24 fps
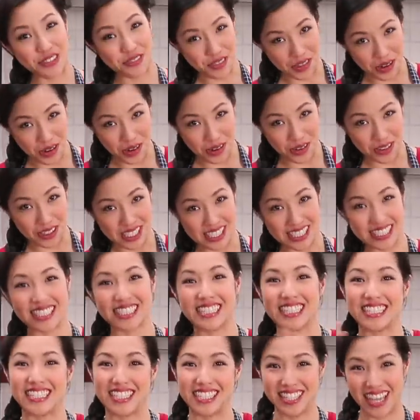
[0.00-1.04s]
of course,
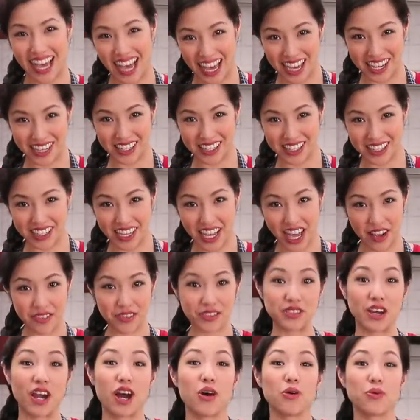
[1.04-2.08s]
it's a Thai curry
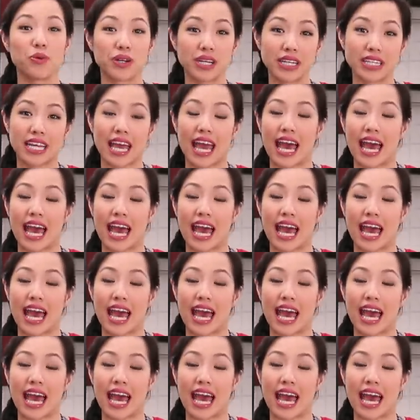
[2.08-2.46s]
after all. We're going